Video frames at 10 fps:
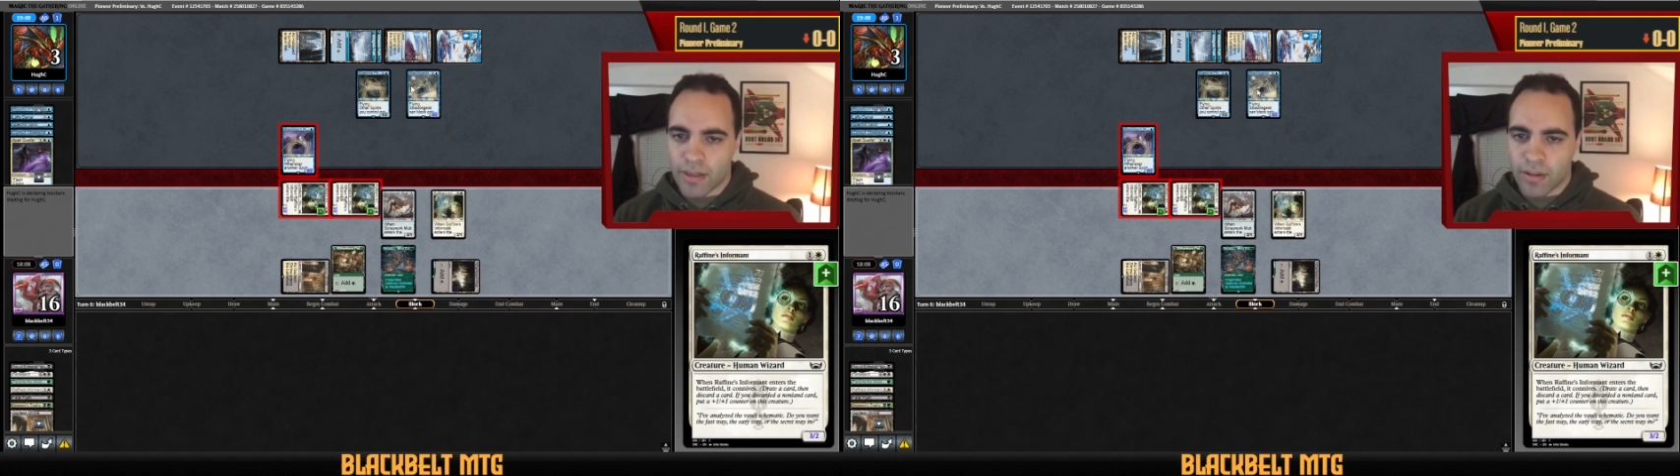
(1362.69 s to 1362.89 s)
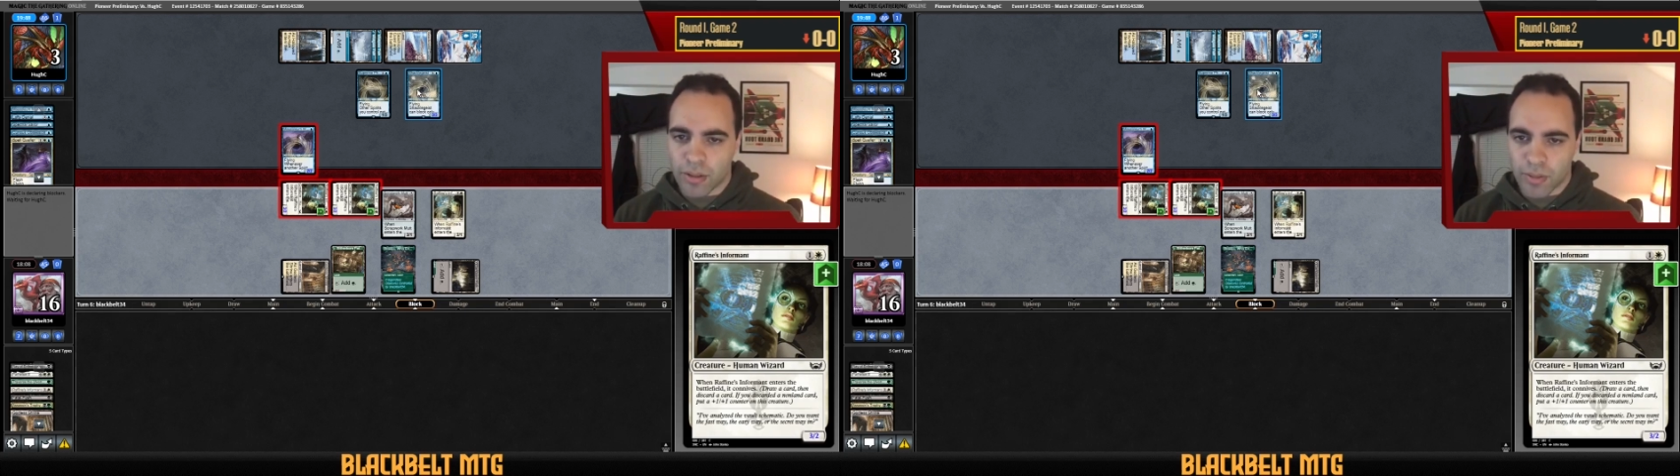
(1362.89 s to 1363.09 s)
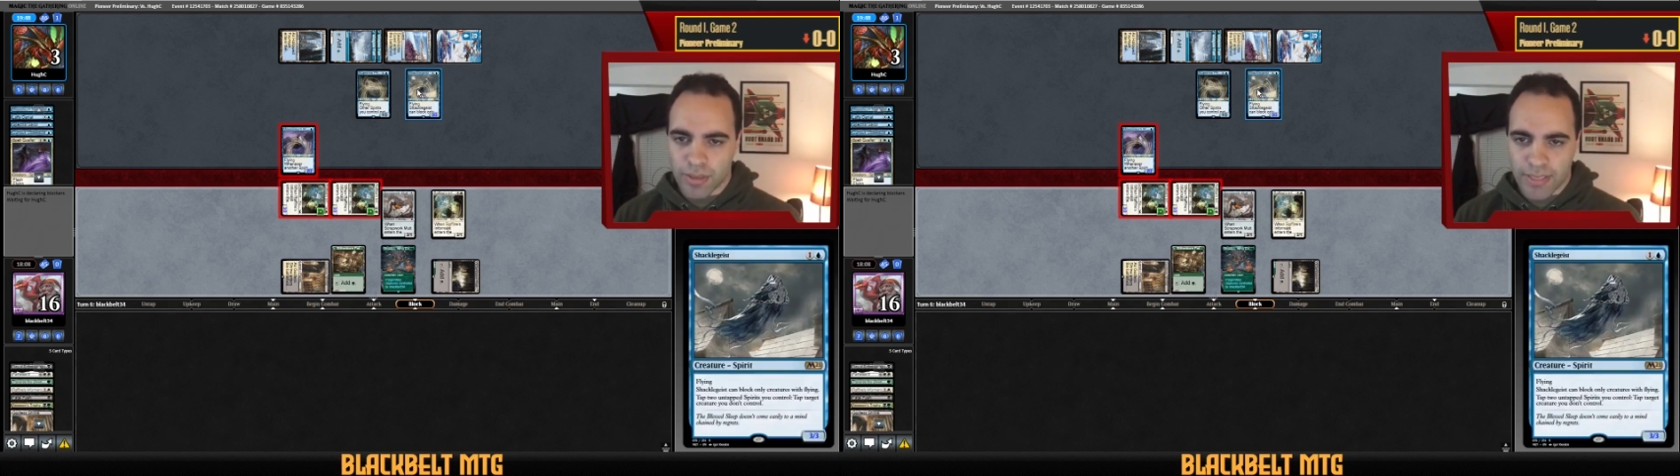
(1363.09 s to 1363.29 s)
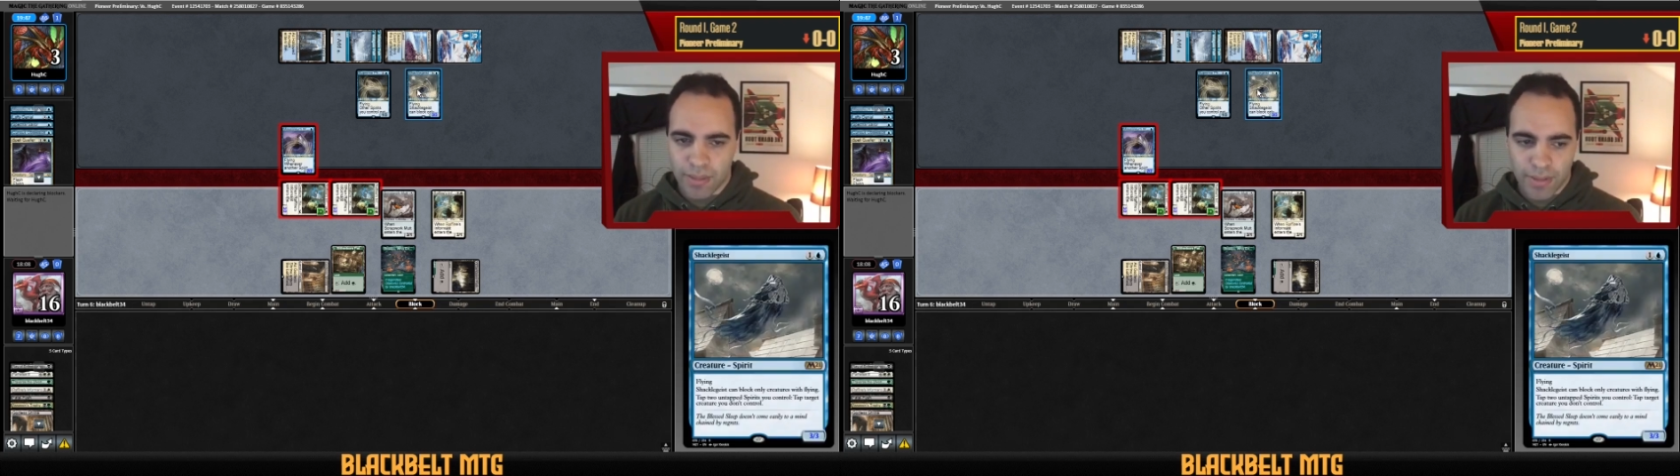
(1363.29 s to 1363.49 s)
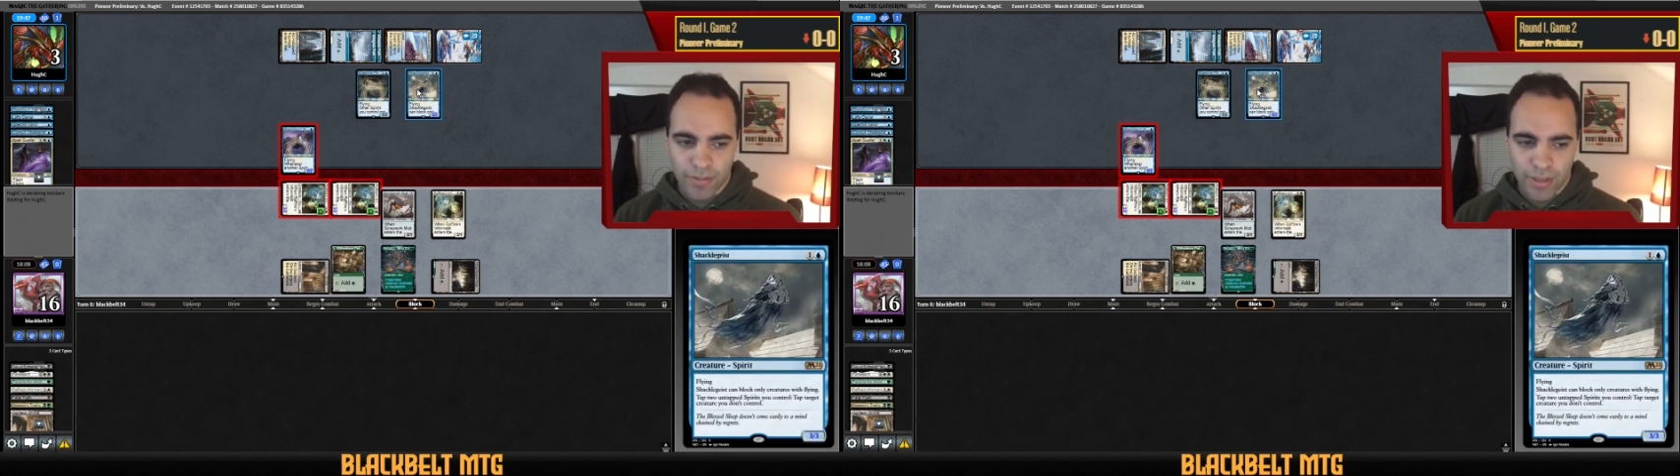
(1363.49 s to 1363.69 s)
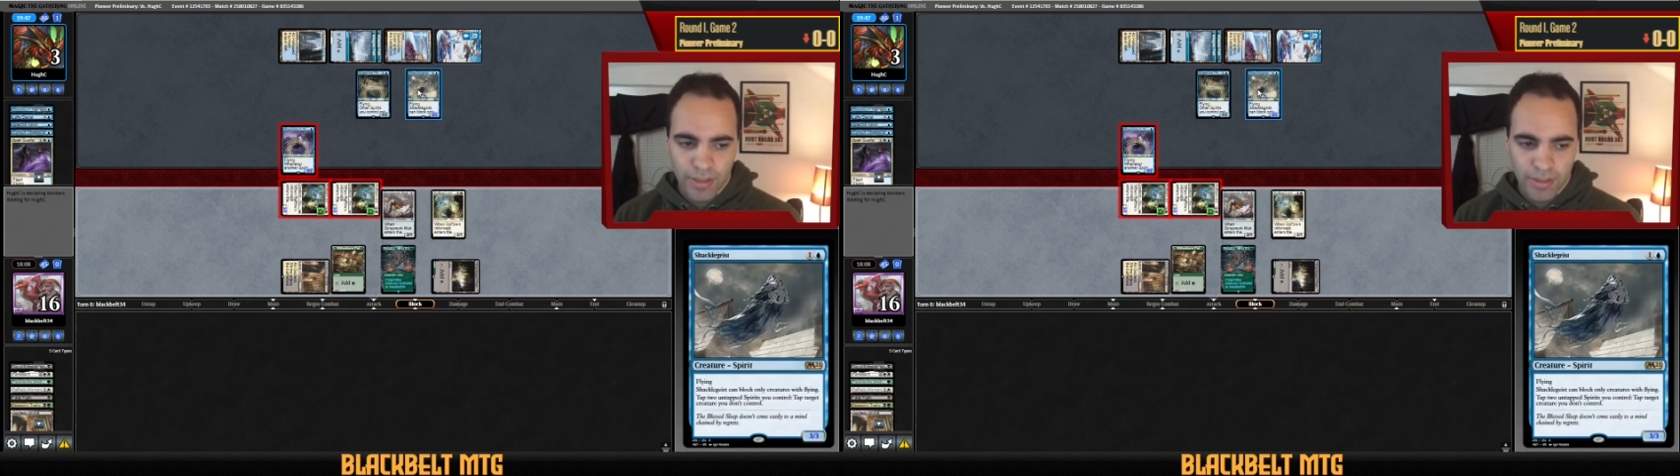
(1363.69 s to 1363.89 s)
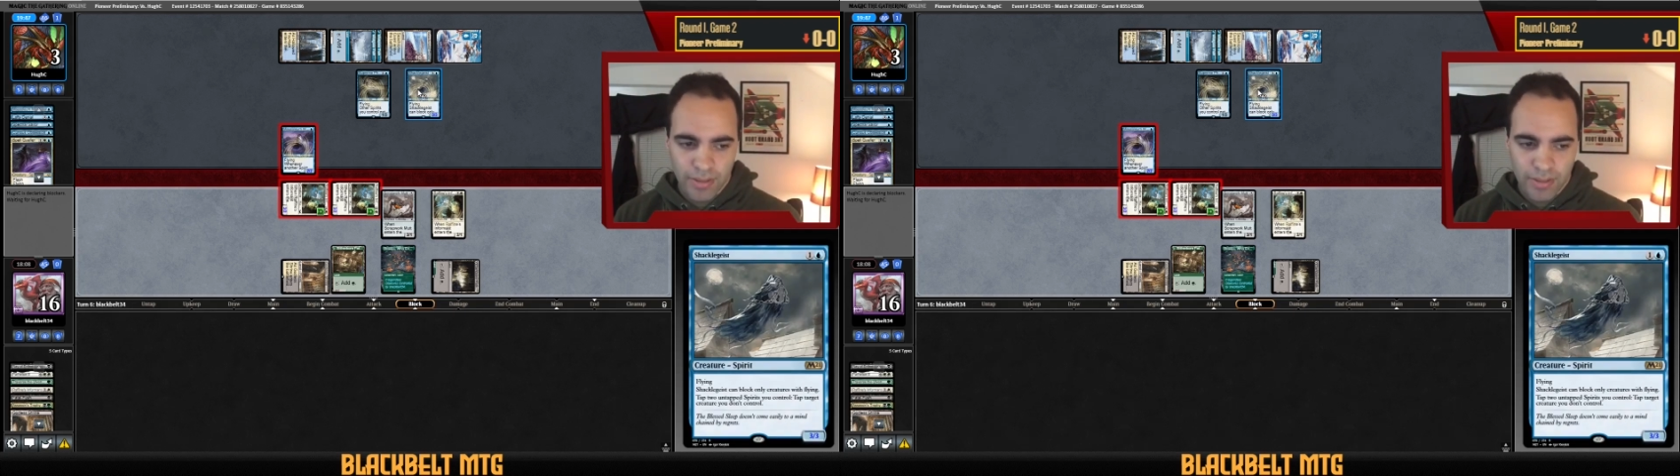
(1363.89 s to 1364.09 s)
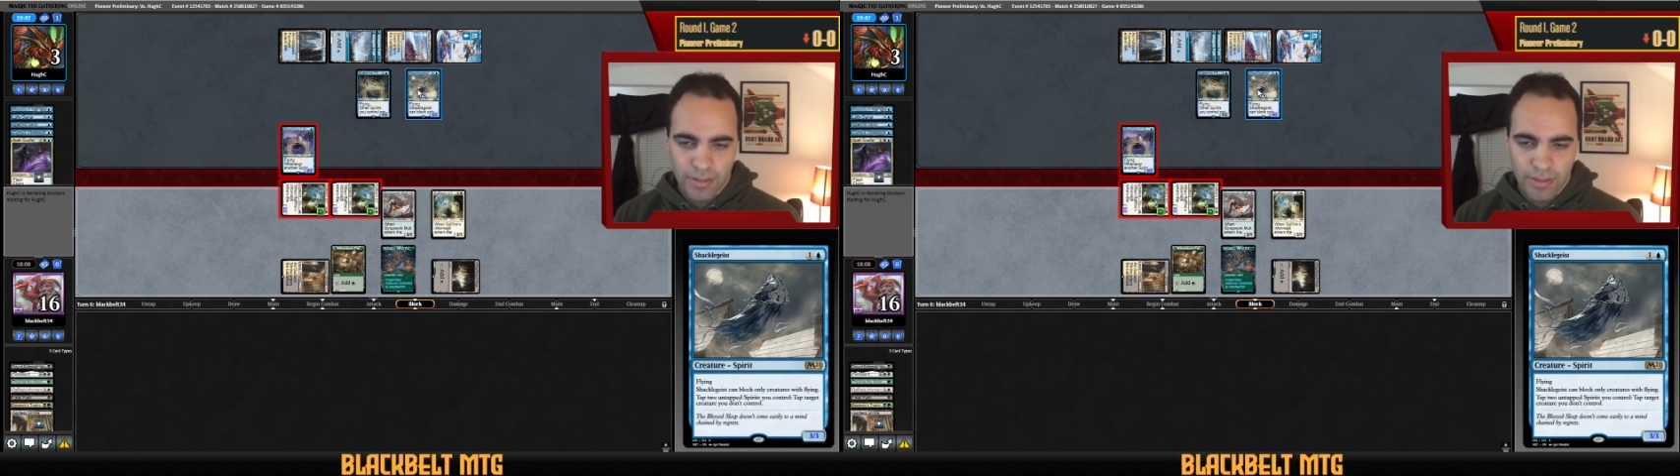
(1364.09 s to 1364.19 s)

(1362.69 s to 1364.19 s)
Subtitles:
Oh, I was supposed to attack with everything.